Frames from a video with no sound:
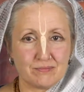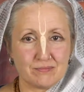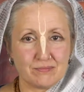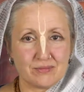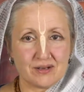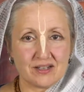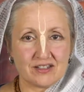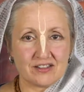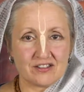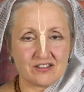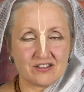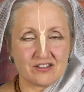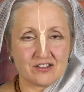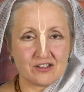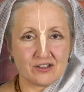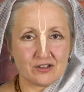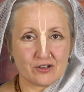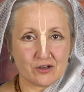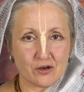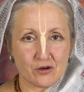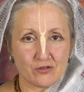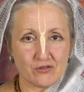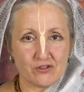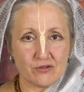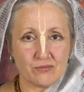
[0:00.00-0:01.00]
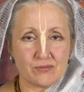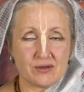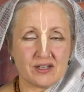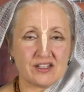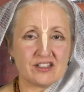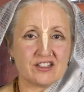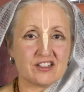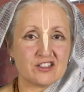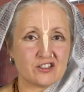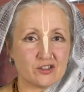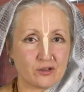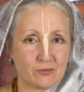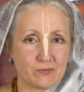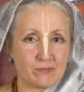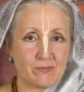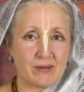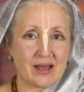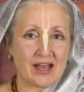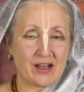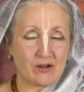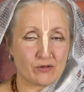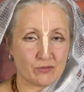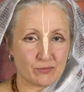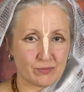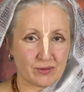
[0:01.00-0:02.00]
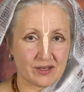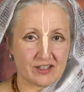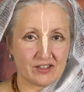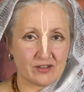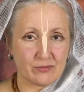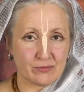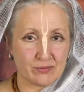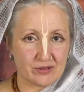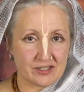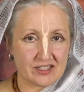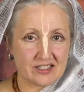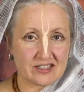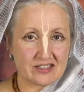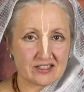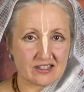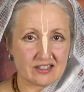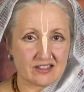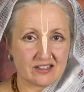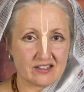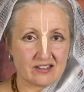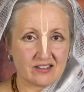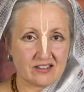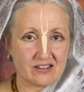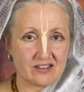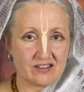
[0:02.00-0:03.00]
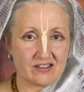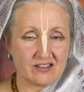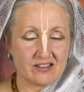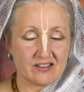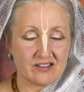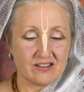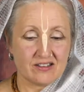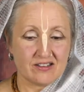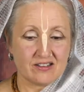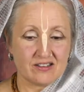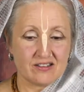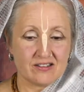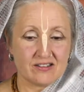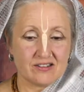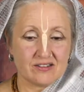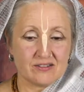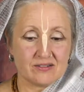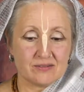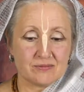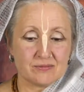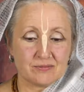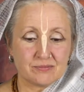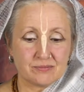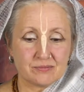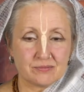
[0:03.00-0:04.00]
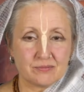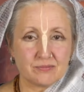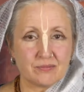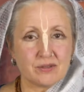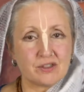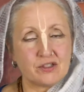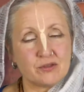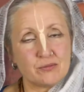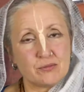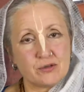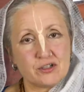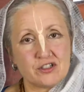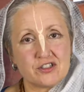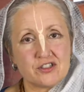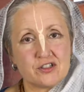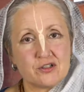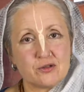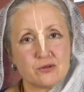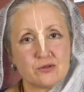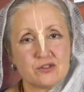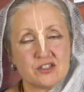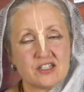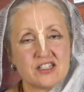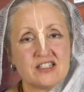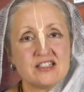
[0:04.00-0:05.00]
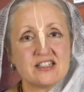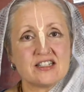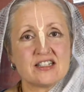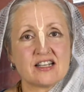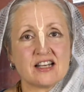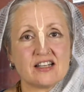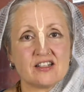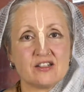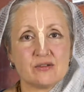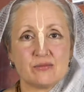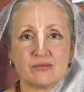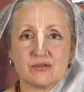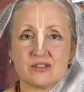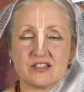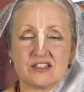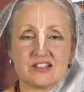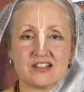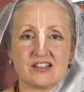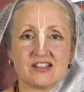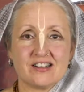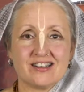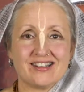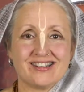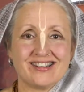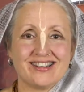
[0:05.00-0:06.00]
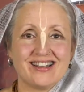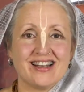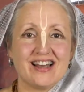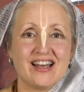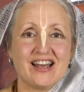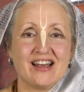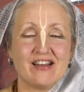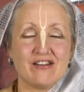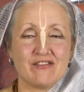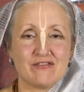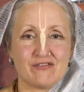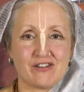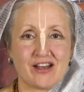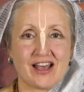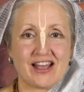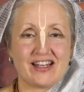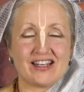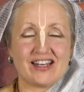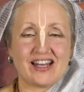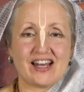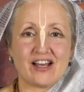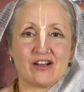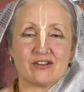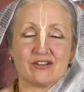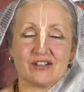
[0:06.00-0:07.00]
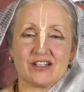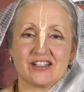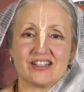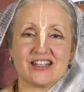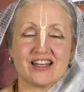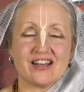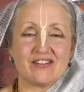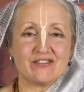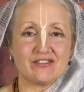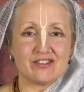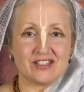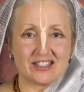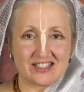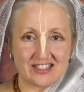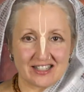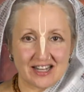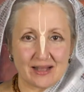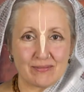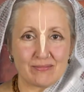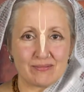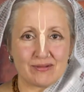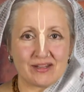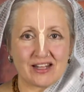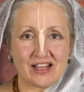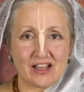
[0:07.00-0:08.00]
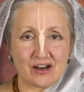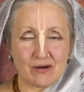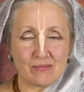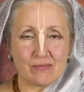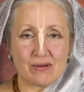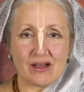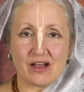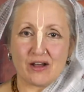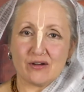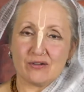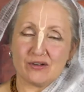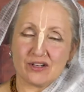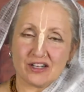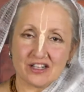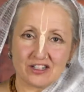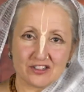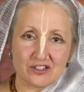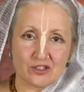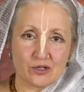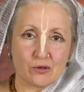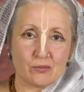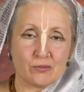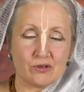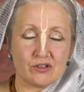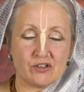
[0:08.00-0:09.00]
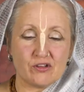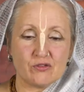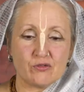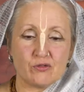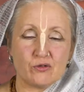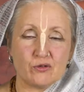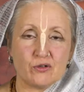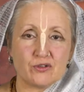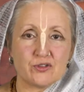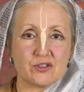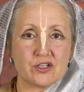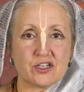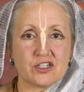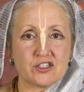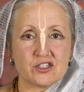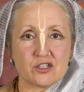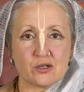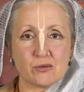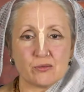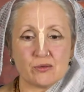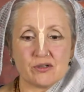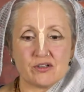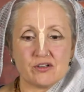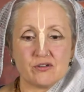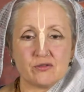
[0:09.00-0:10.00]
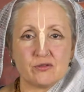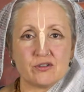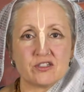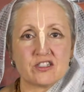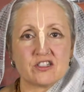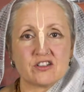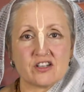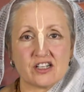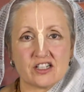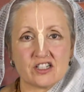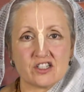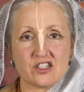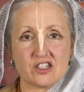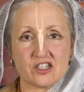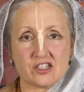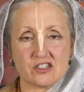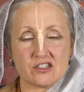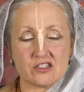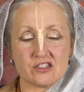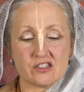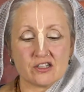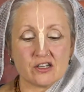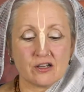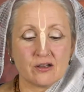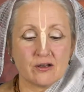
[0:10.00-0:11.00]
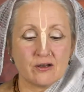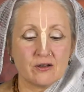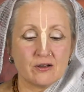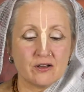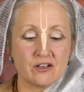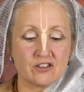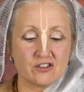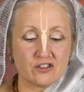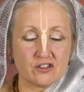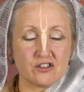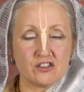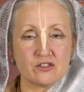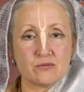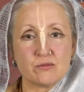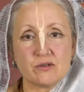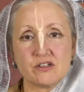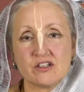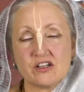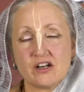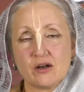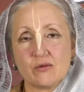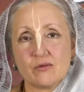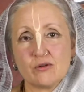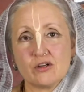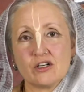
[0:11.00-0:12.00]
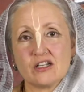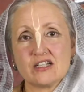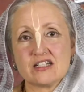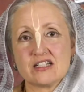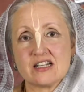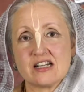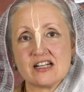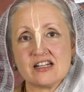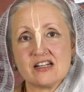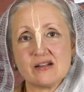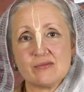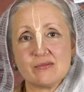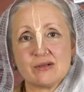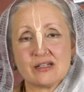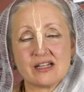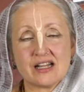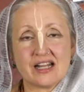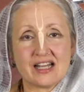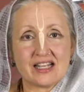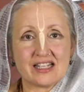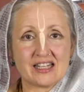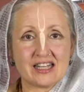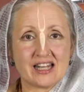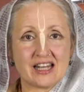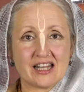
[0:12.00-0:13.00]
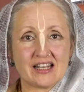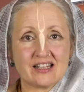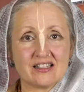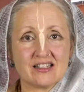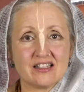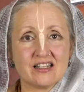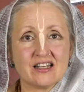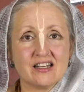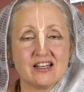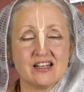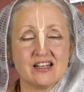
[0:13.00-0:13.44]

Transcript: But the government is not bound by the prison. But the person who's inside the prison find out at every step they are bound. There are so many rules, there are so many restrictions. So this material world is a little bit like that.